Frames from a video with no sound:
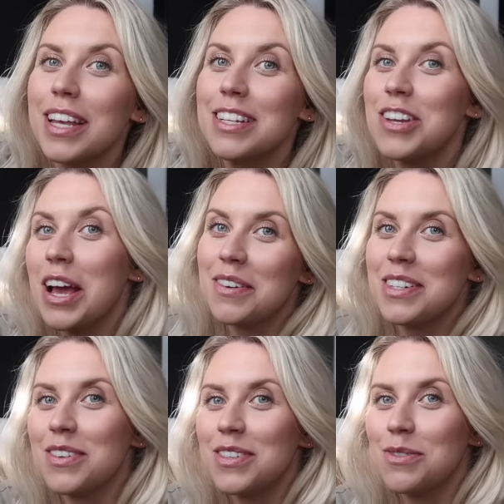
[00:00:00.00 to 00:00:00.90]
can check
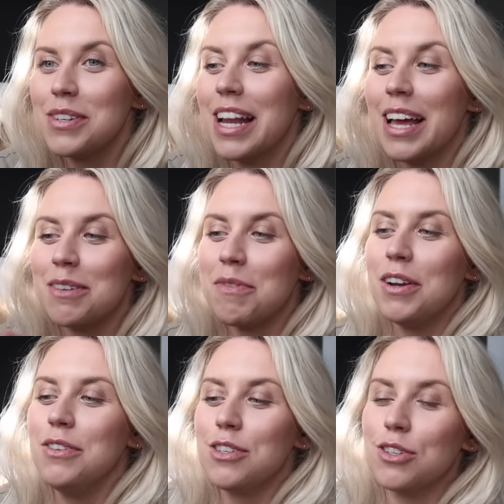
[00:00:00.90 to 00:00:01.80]
which ones we like
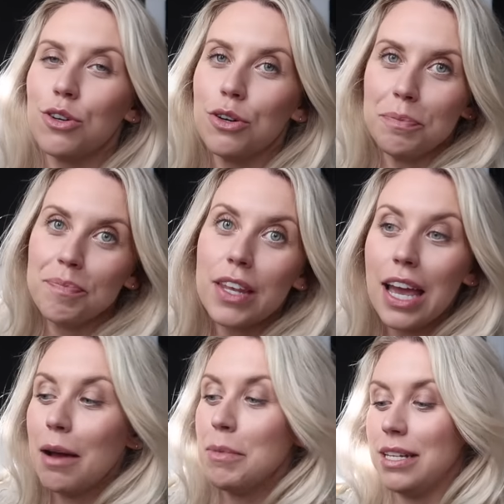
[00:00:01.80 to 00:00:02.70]
most. Or,
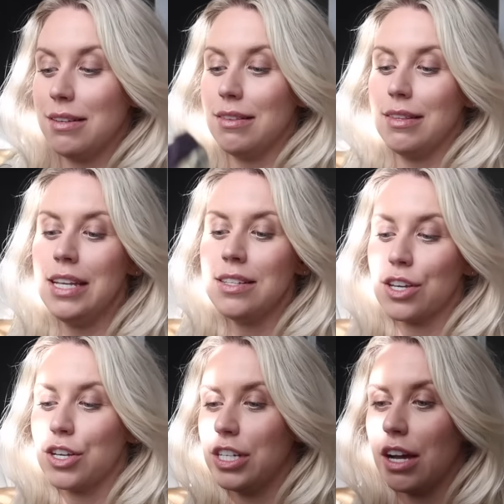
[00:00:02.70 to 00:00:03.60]
I mean, these are
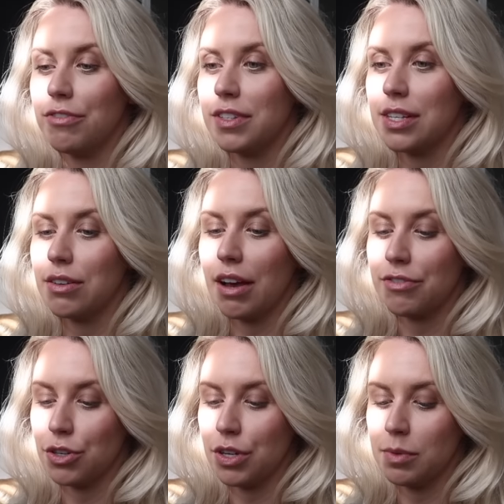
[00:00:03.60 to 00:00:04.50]
good enough until
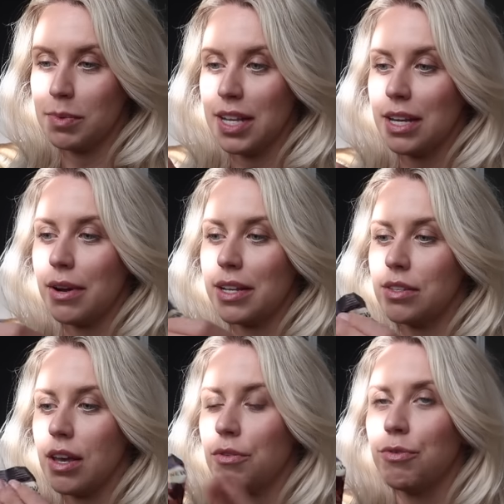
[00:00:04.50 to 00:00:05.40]
after Christmas anyway,
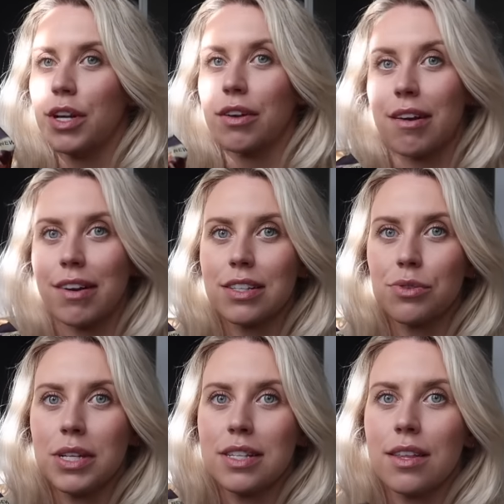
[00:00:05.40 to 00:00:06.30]
so if we don't get around
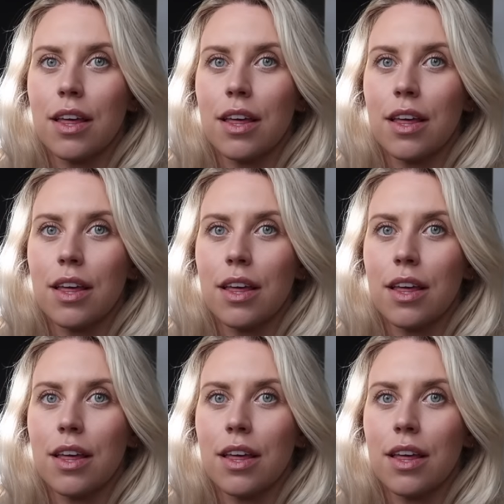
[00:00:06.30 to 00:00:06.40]
to eating